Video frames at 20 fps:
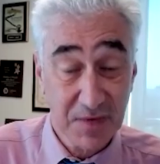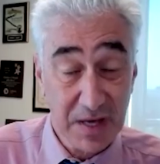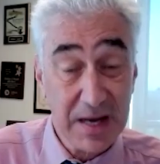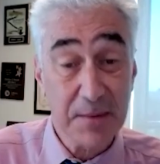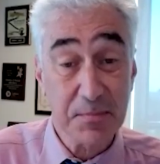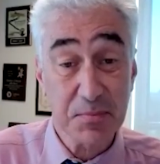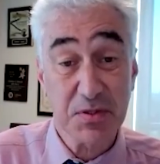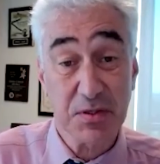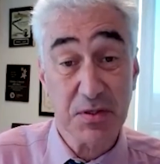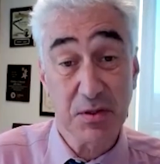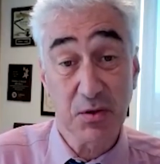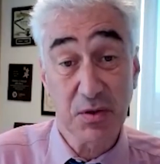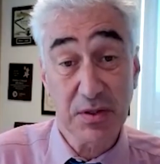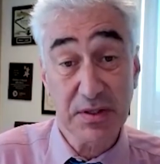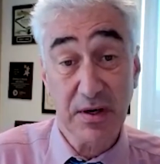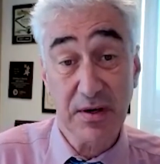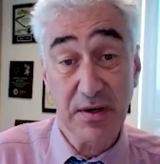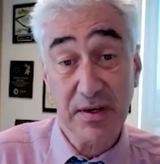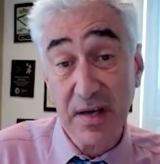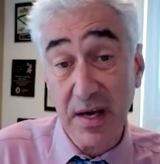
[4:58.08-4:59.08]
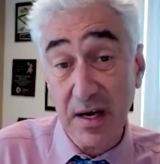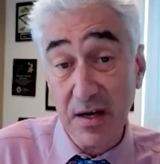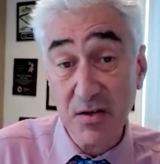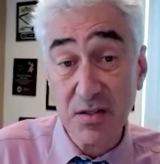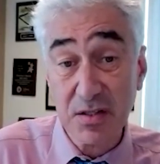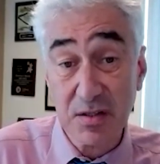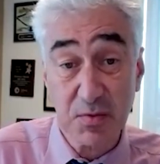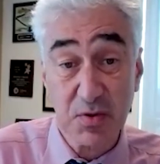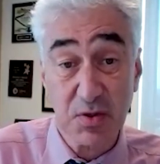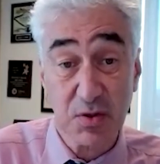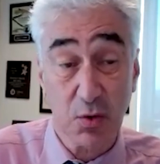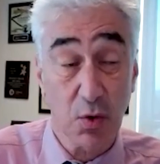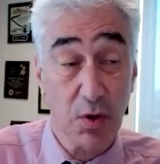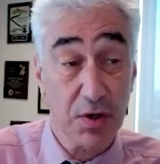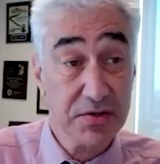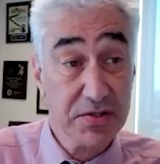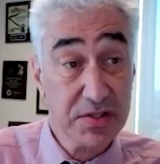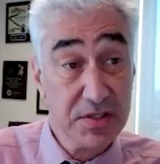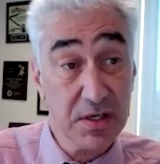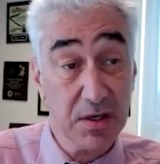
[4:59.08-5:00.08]
Absolutely. On a calcium
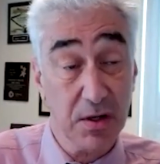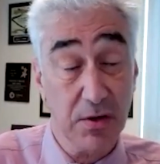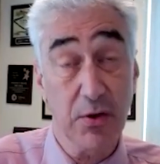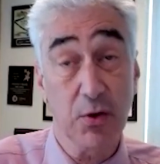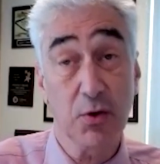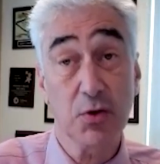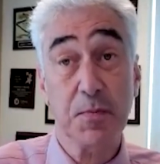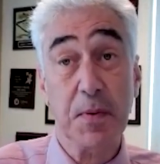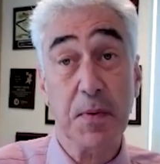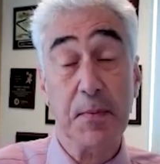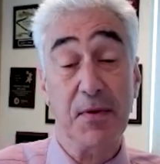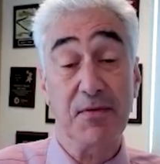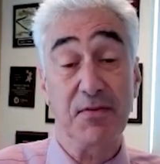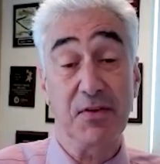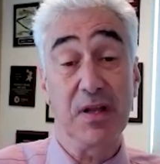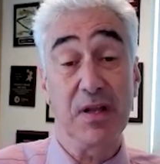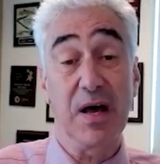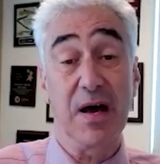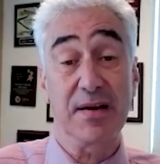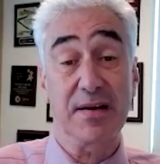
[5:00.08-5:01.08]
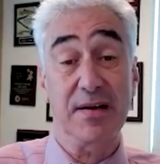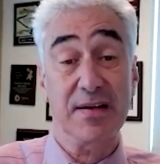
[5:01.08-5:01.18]
score, still, those people have a lot of